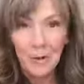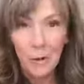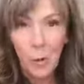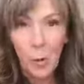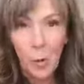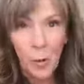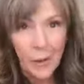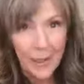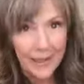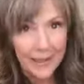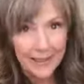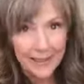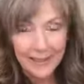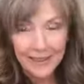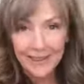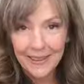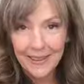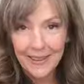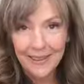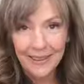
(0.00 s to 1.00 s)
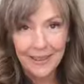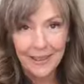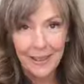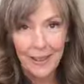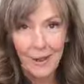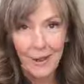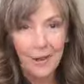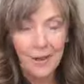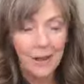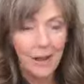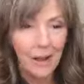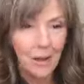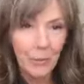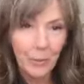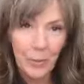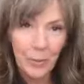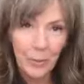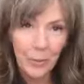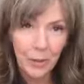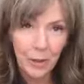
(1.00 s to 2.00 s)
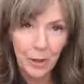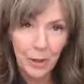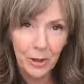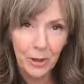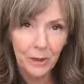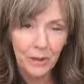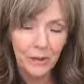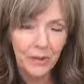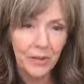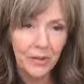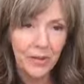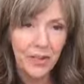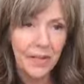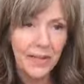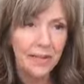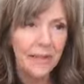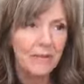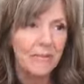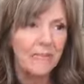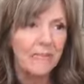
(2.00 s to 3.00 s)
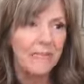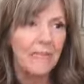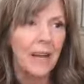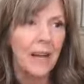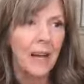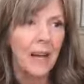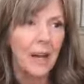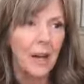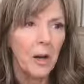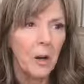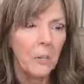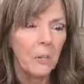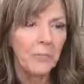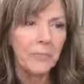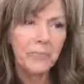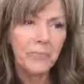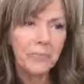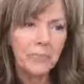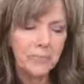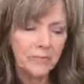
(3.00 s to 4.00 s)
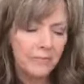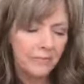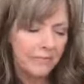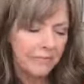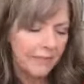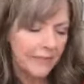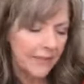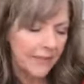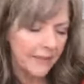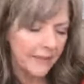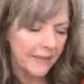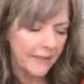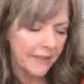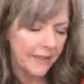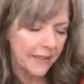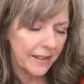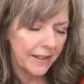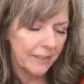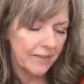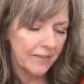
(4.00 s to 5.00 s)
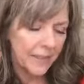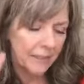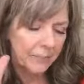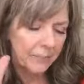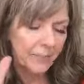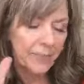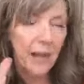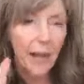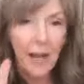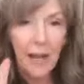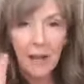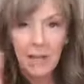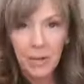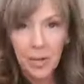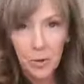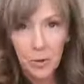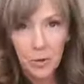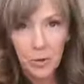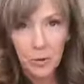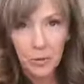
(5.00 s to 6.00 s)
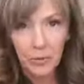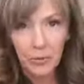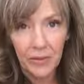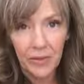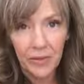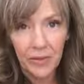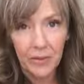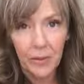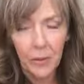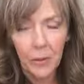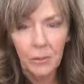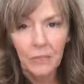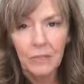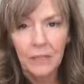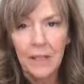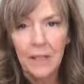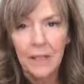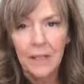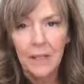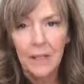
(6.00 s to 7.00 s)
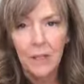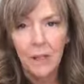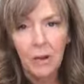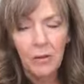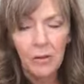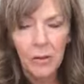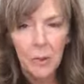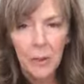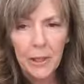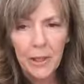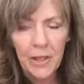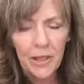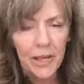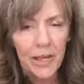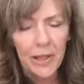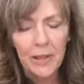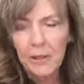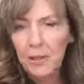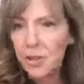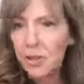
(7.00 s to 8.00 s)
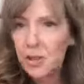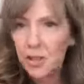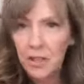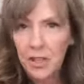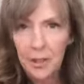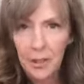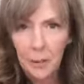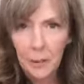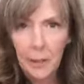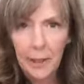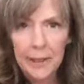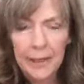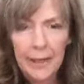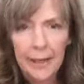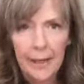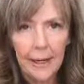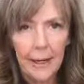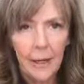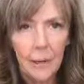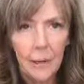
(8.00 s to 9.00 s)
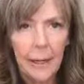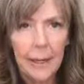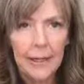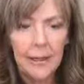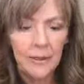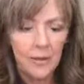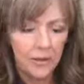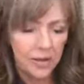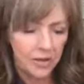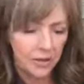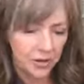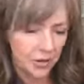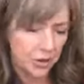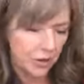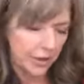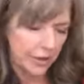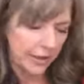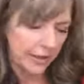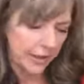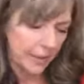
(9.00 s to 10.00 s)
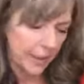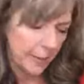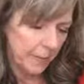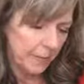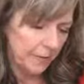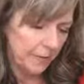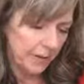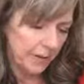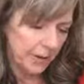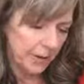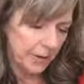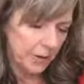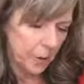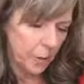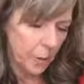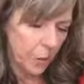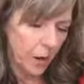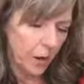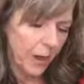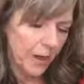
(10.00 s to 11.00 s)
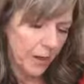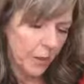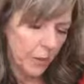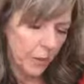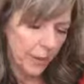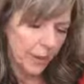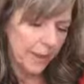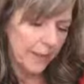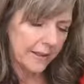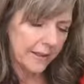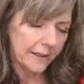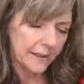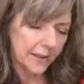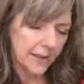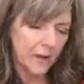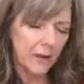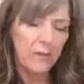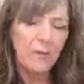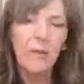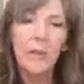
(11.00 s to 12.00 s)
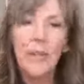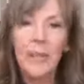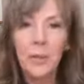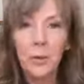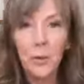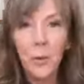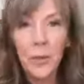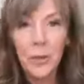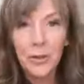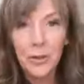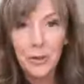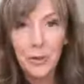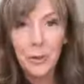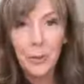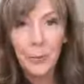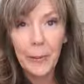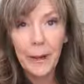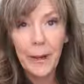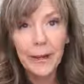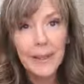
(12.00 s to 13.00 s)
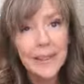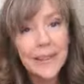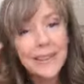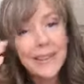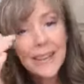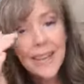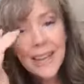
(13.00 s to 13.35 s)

wheat. You know, a lot of people are gluten-free. I have a YouTube video. Go over to my channel. It's just under my name. And the name of it is Why Wheat is Awful and What to Do About It.